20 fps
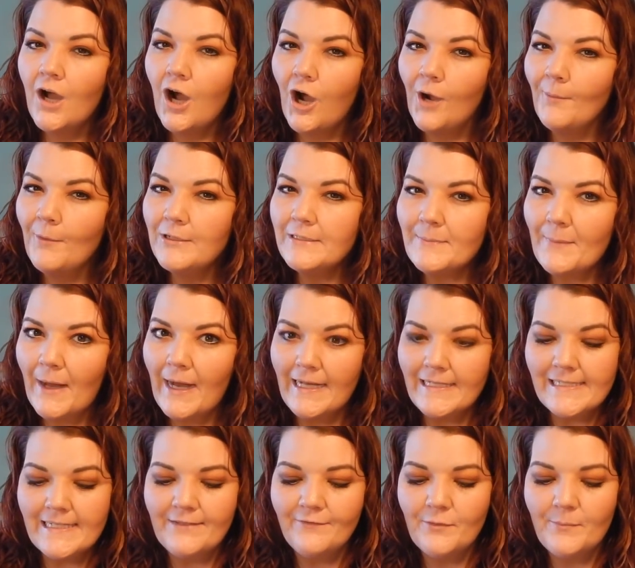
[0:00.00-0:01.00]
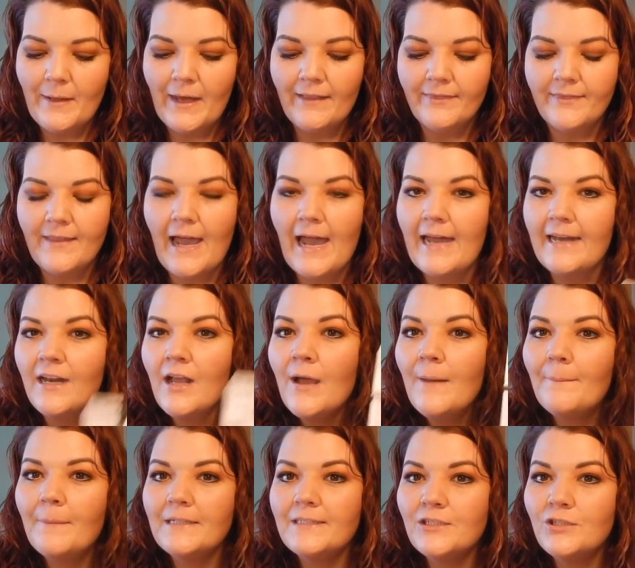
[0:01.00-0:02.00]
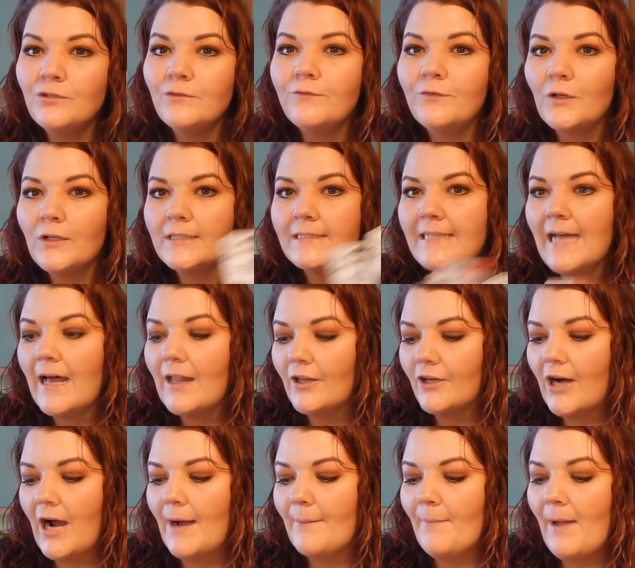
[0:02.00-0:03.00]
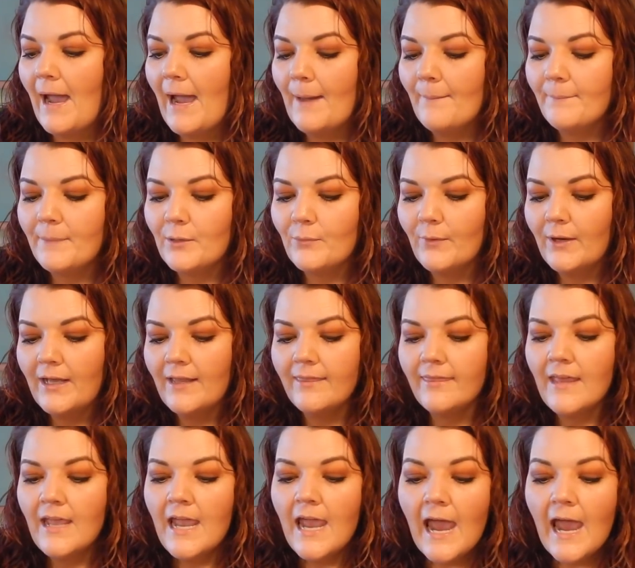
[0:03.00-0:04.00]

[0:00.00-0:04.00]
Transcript: Almost positive about that. But two for a dollar, I'm happy with.